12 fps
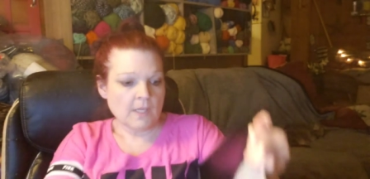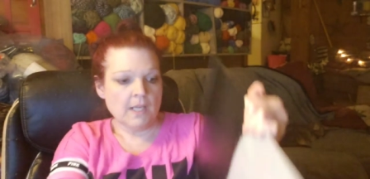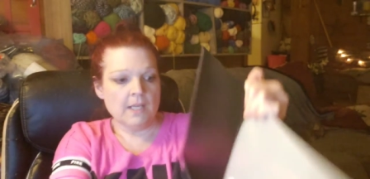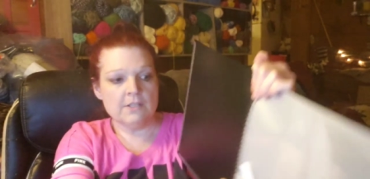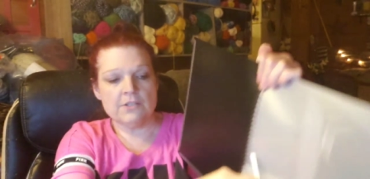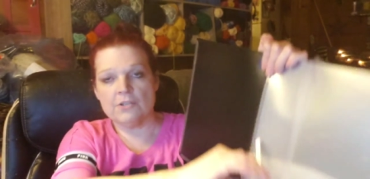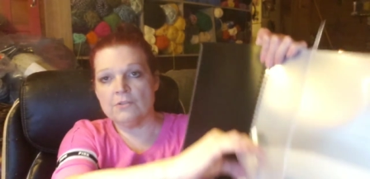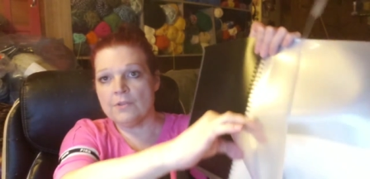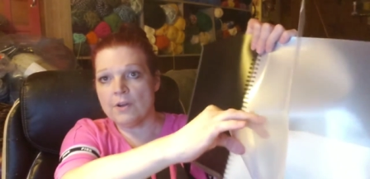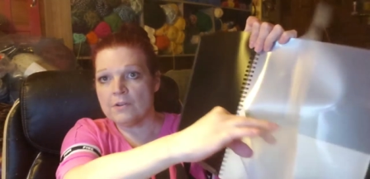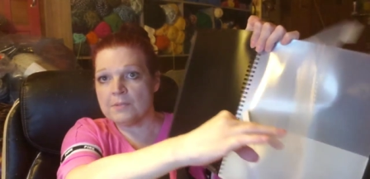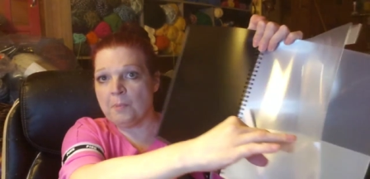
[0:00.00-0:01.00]
into
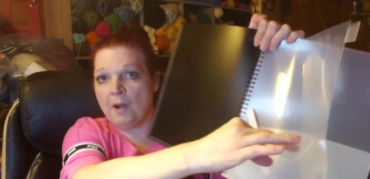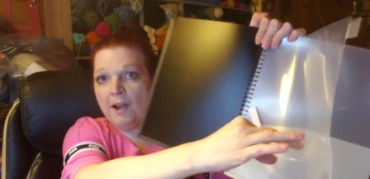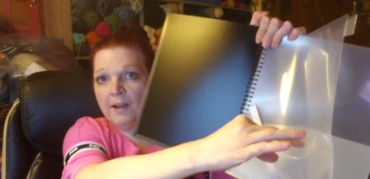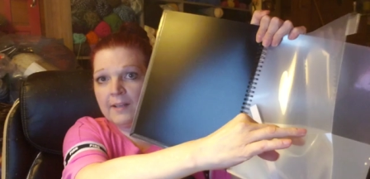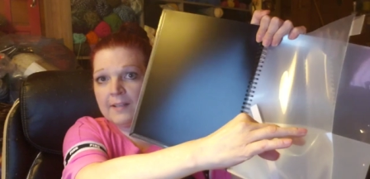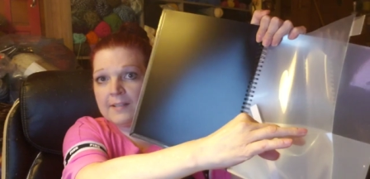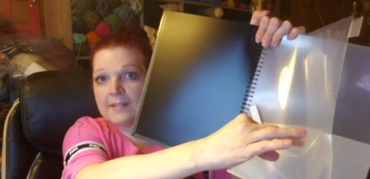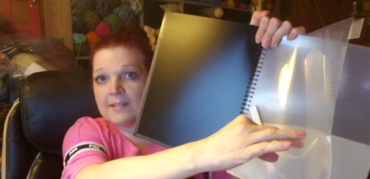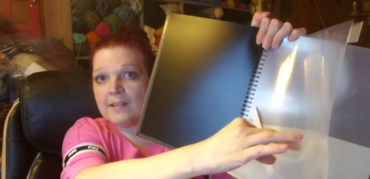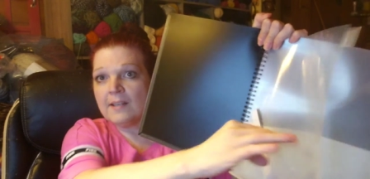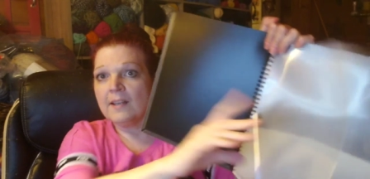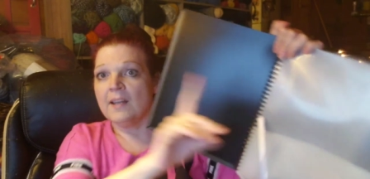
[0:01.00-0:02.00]
those
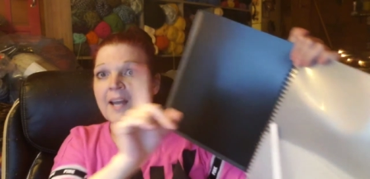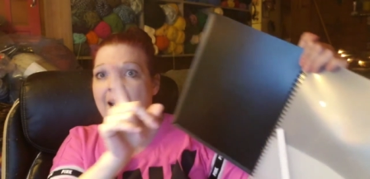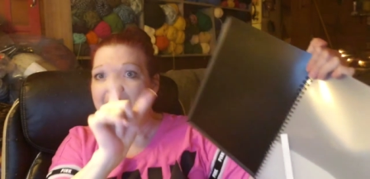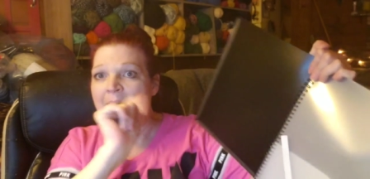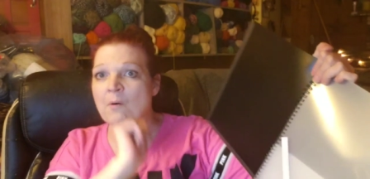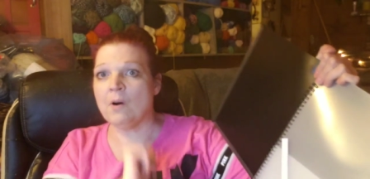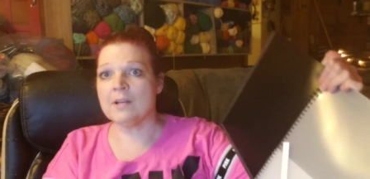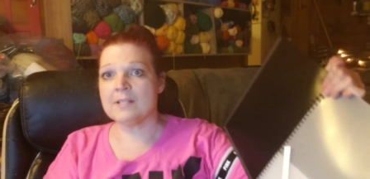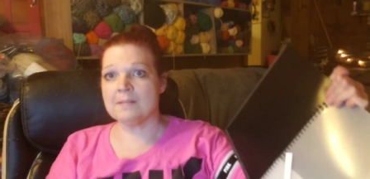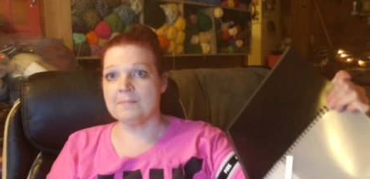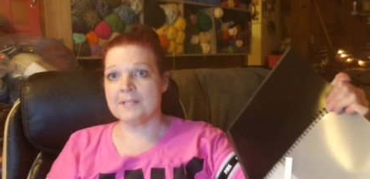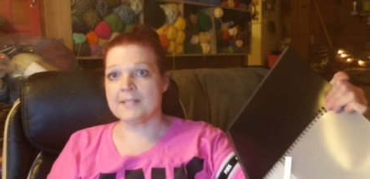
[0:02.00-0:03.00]
pockets. How
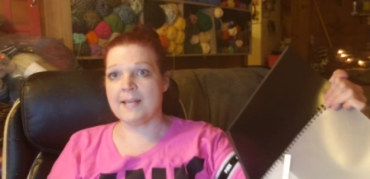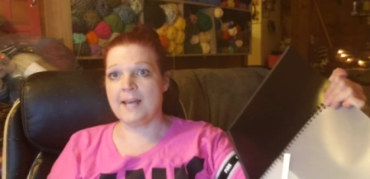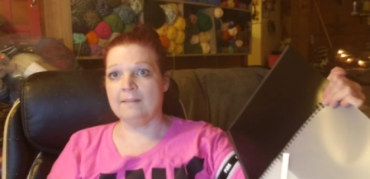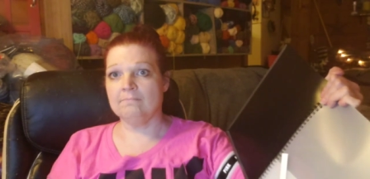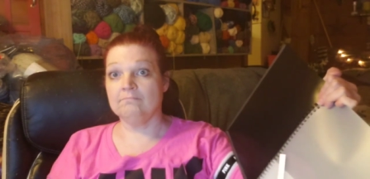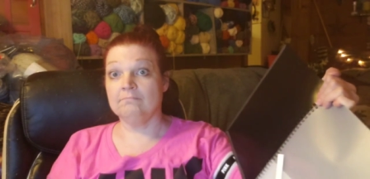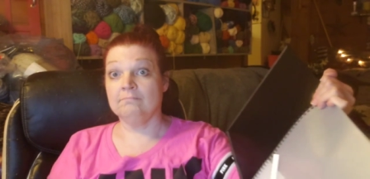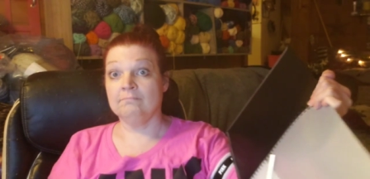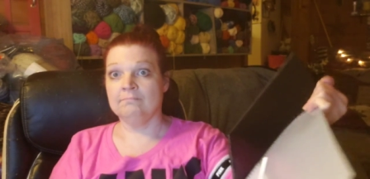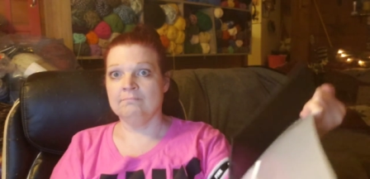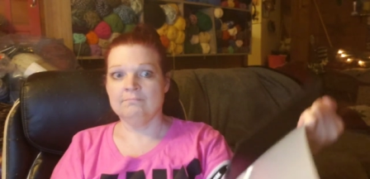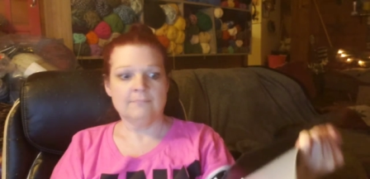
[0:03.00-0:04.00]
awesome is that?
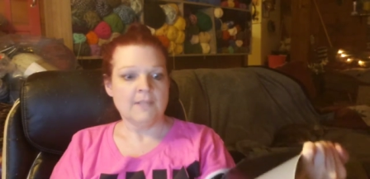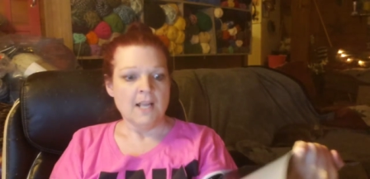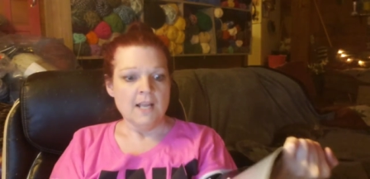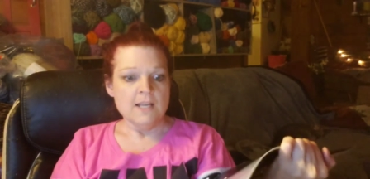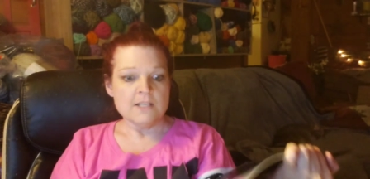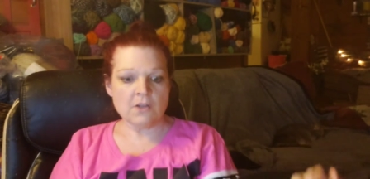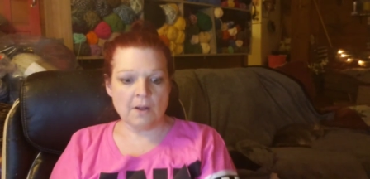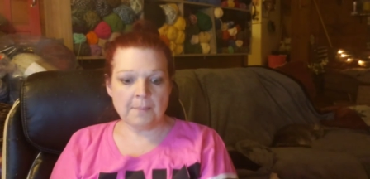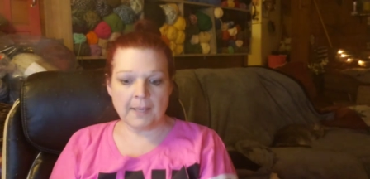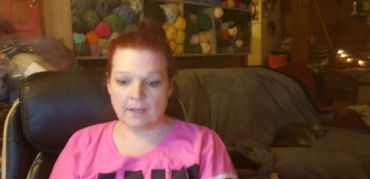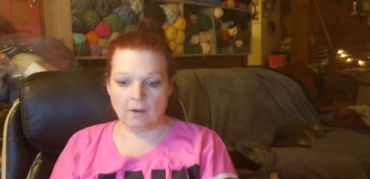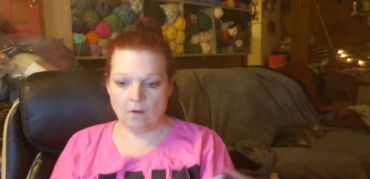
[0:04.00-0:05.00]
So I'm
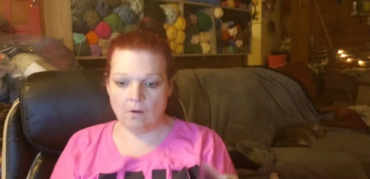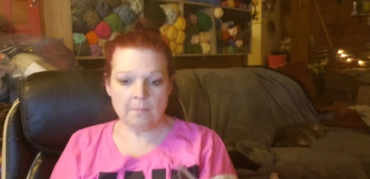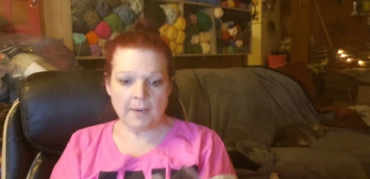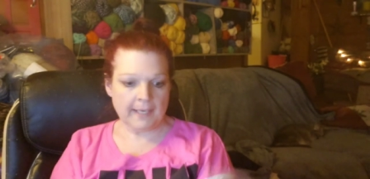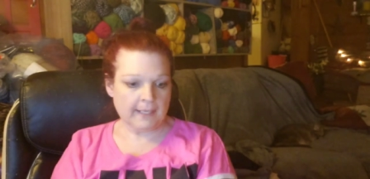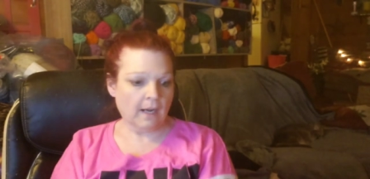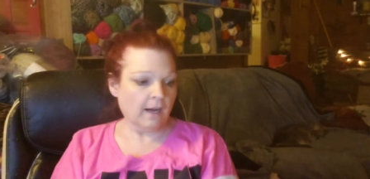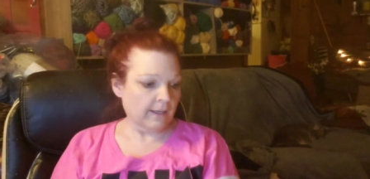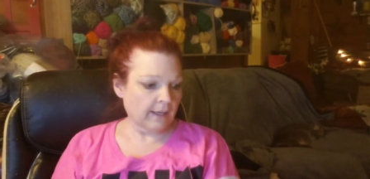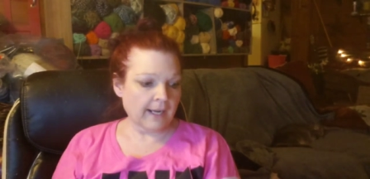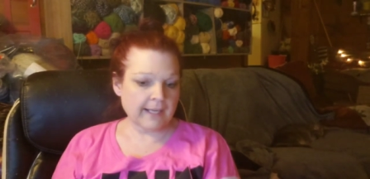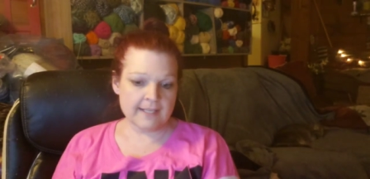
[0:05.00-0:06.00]
like, oh my
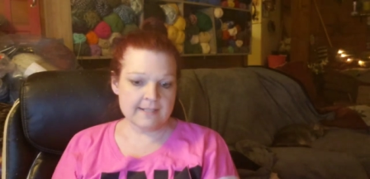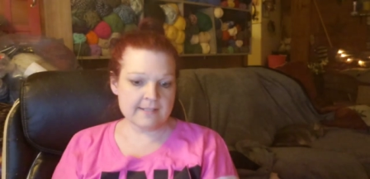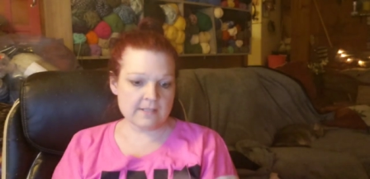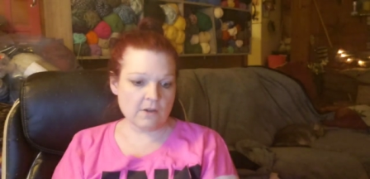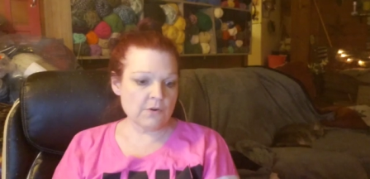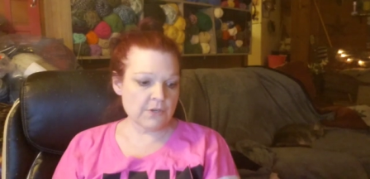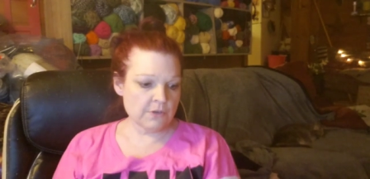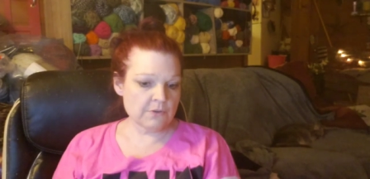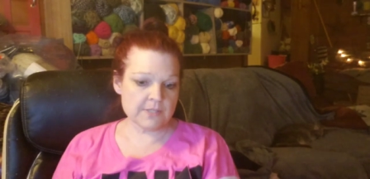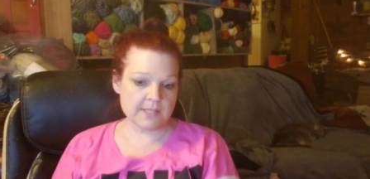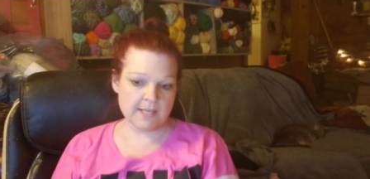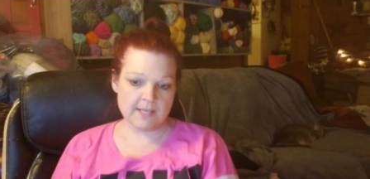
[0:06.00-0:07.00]
God, I can so
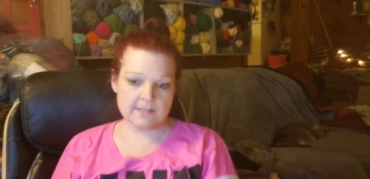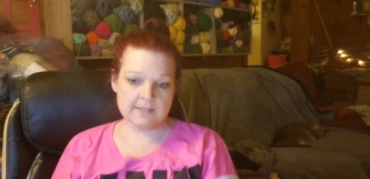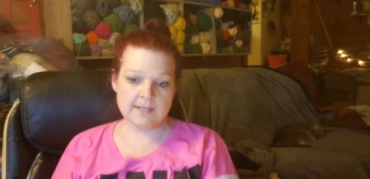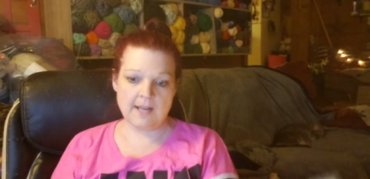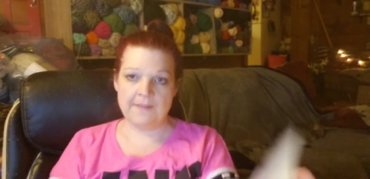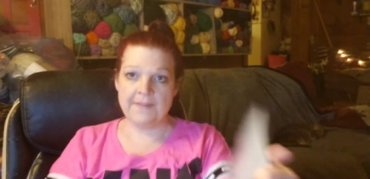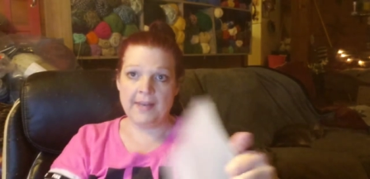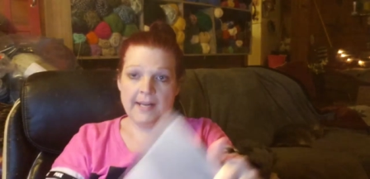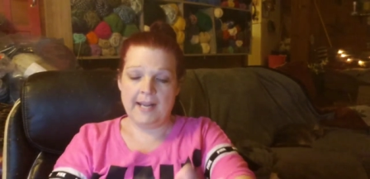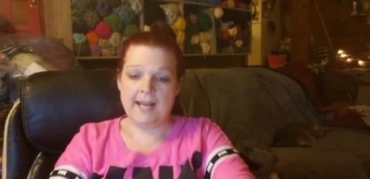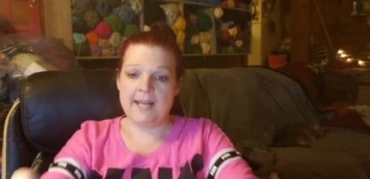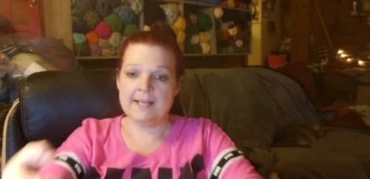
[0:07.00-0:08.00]
use this. And then
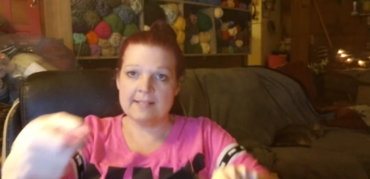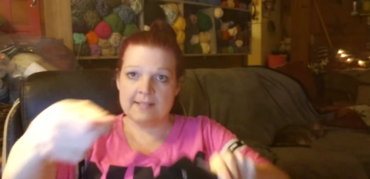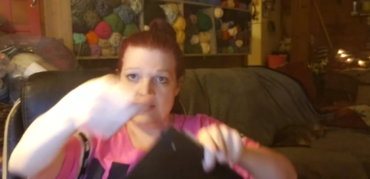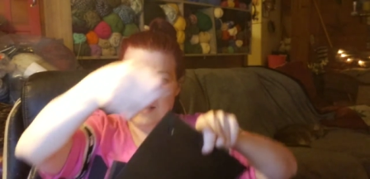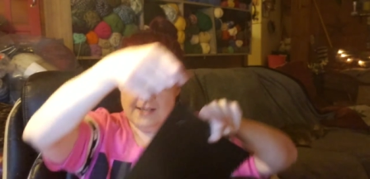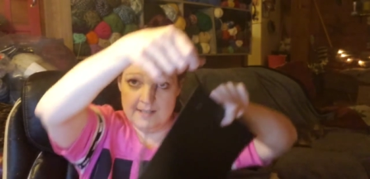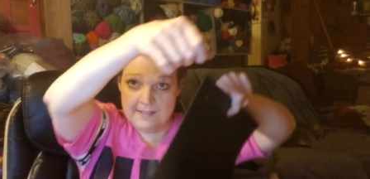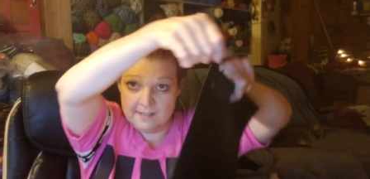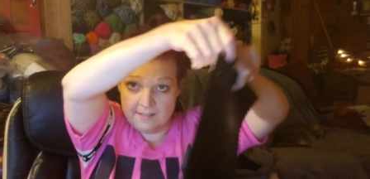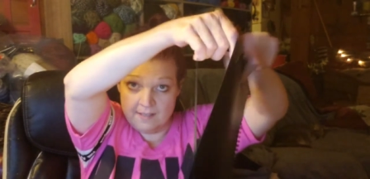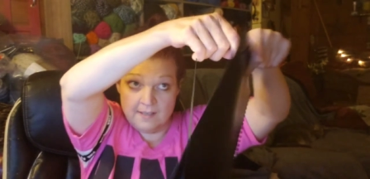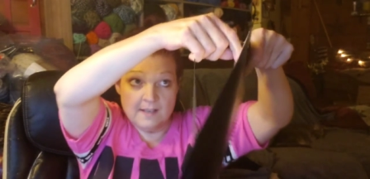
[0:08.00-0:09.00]
it has
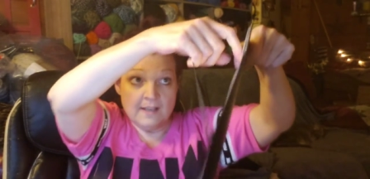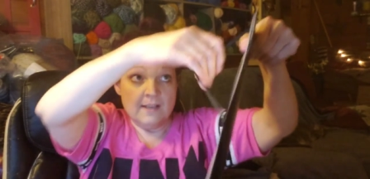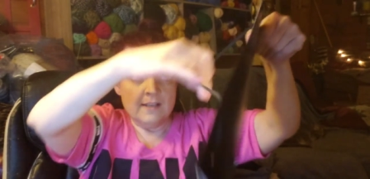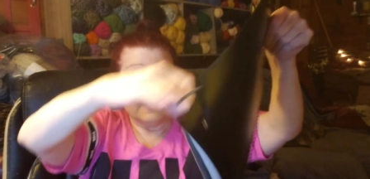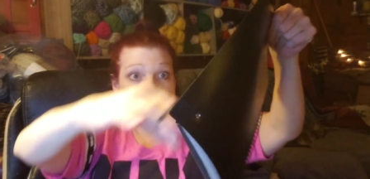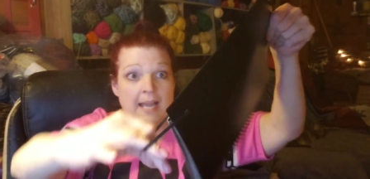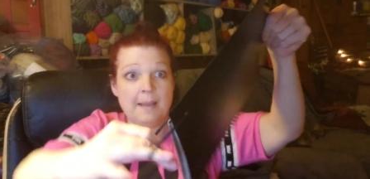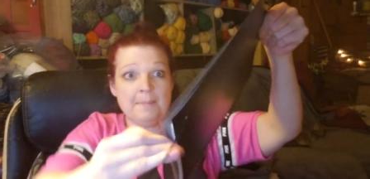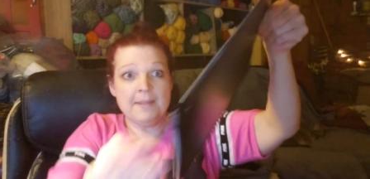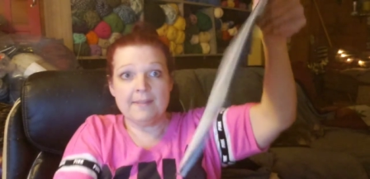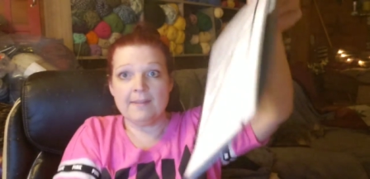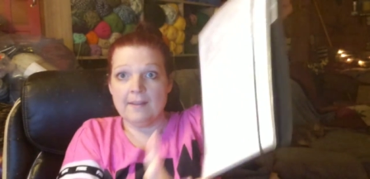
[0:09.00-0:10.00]
this
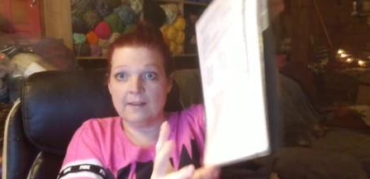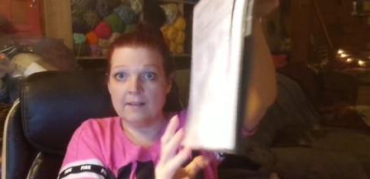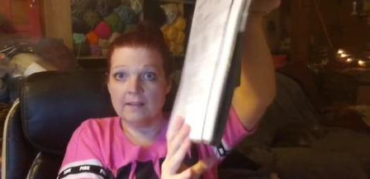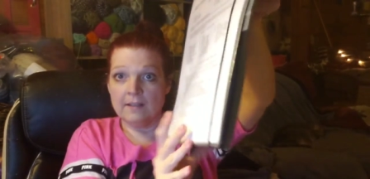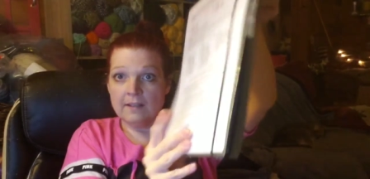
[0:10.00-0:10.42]
tabby thing.